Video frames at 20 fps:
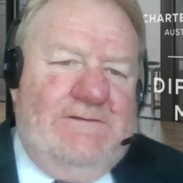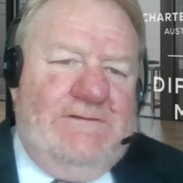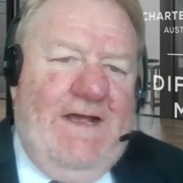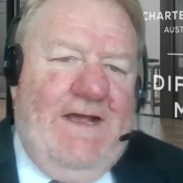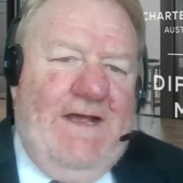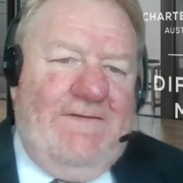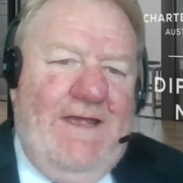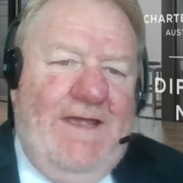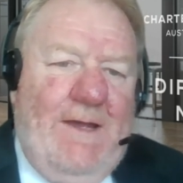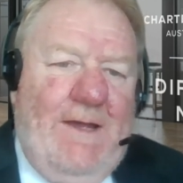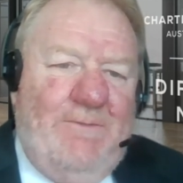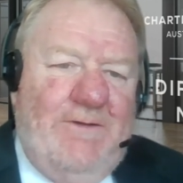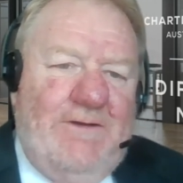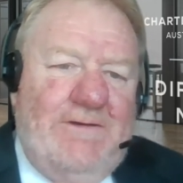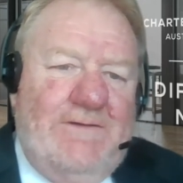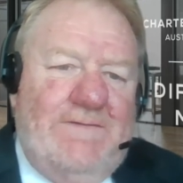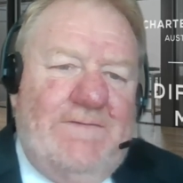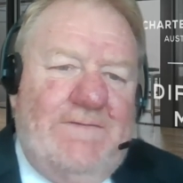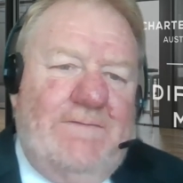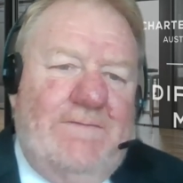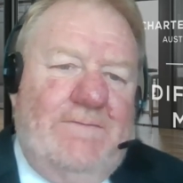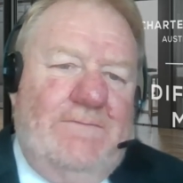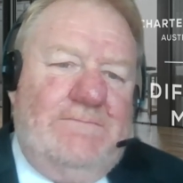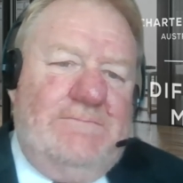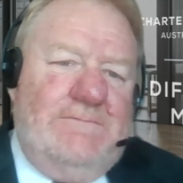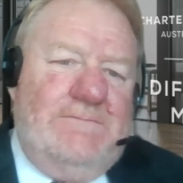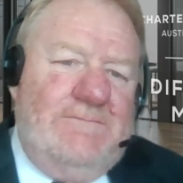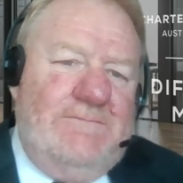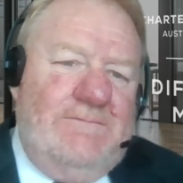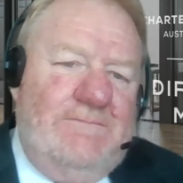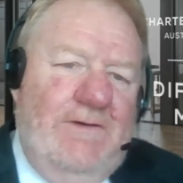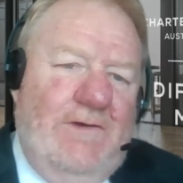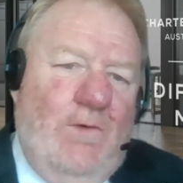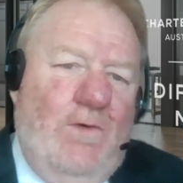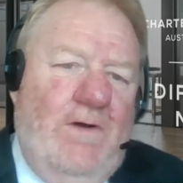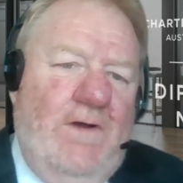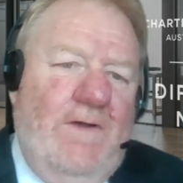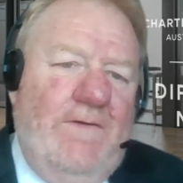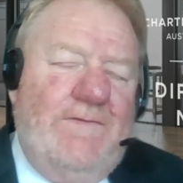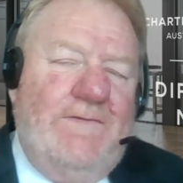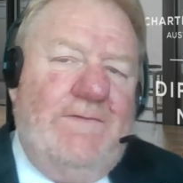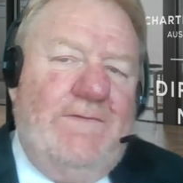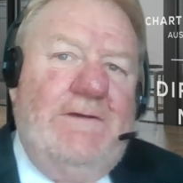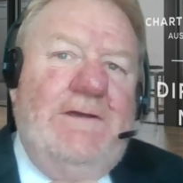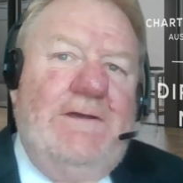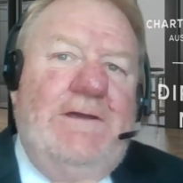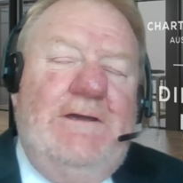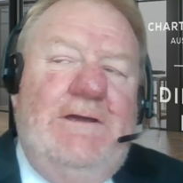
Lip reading: tax happen. It's, it requires